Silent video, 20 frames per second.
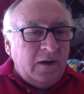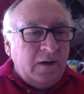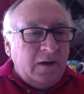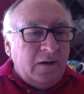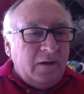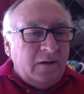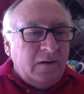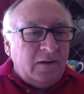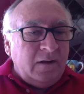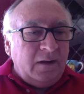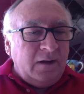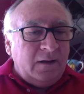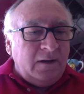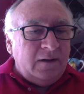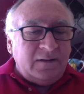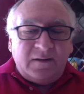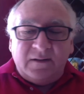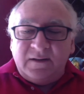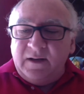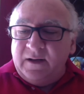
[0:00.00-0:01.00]
the
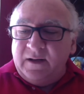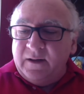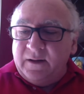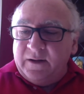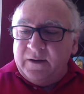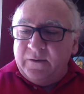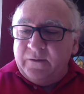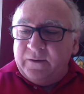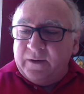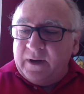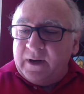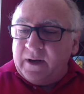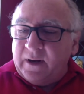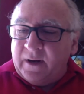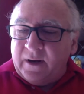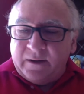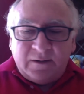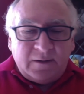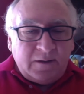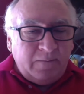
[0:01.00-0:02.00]
sealant only
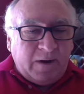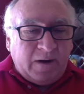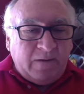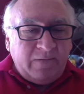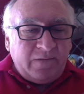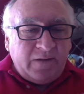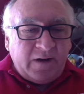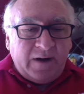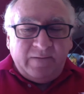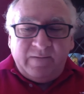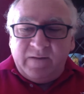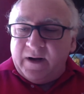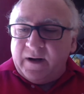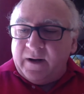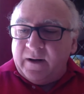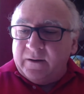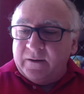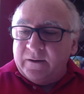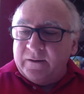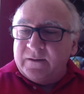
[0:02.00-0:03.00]
cost about
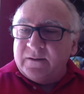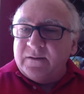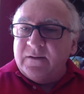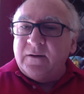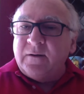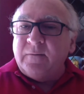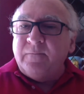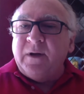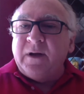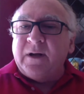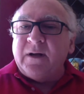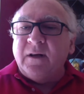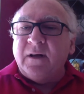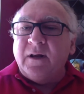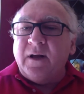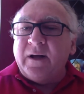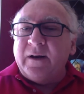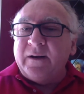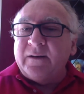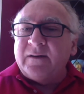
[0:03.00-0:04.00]
$5, and you can make a
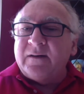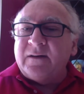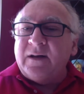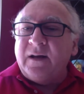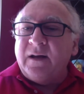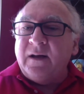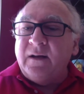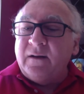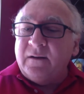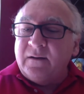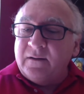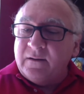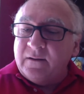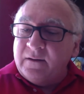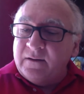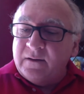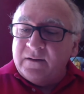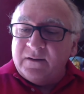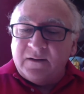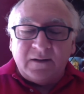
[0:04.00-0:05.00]
lot of sand,
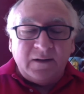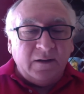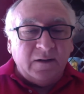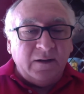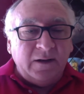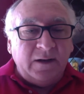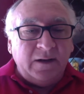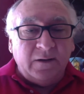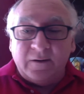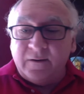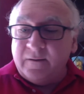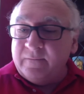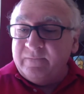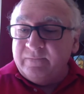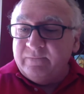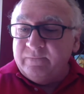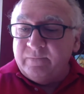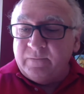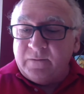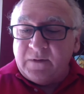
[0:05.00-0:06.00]
silly or
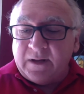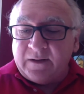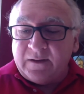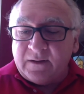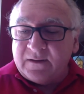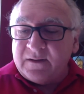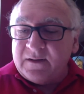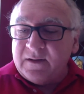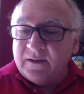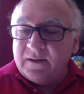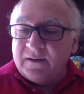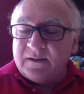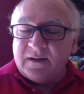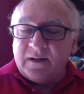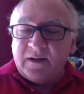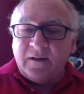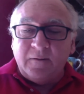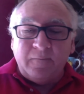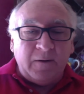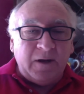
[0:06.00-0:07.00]
not the silly
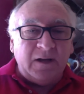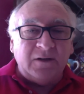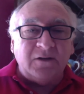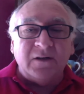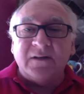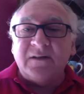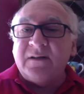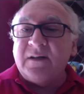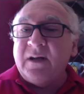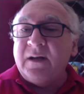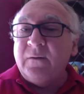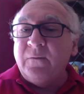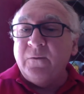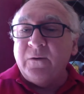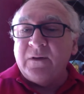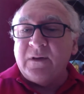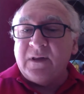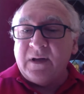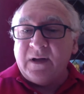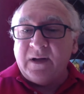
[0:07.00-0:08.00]
sand, the magic sand
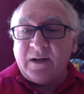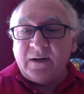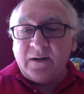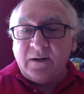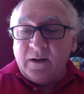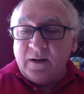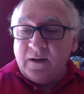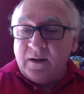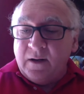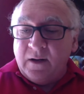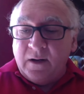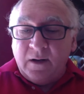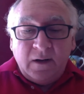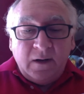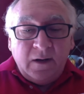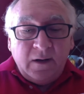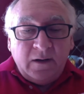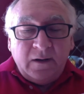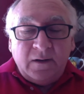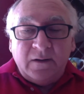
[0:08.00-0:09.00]
with that.
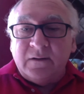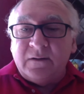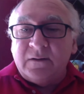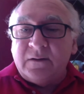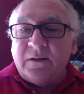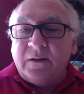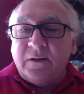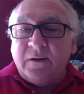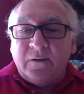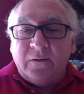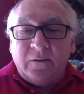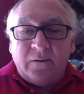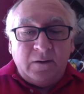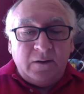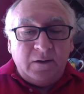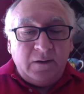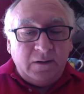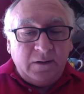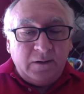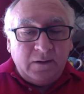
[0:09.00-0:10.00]
So
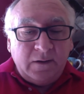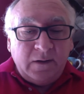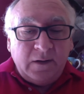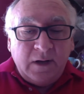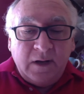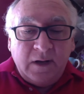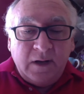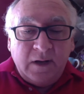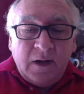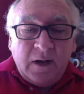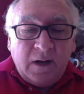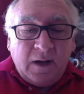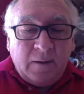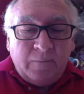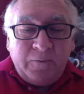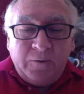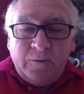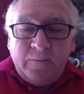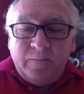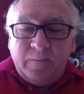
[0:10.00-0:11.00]
I'll
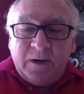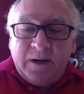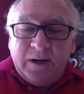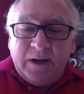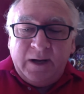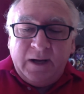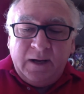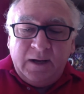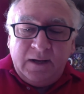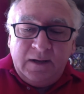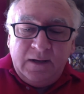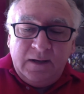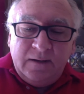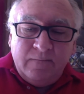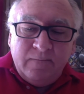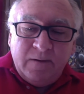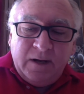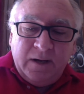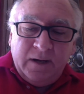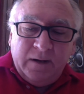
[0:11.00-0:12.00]
put my
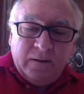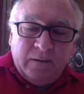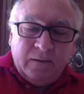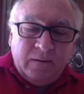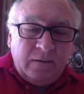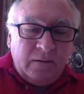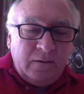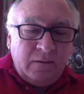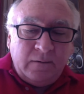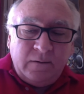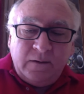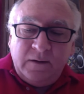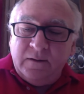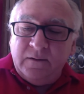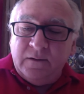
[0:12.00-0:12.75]
email in the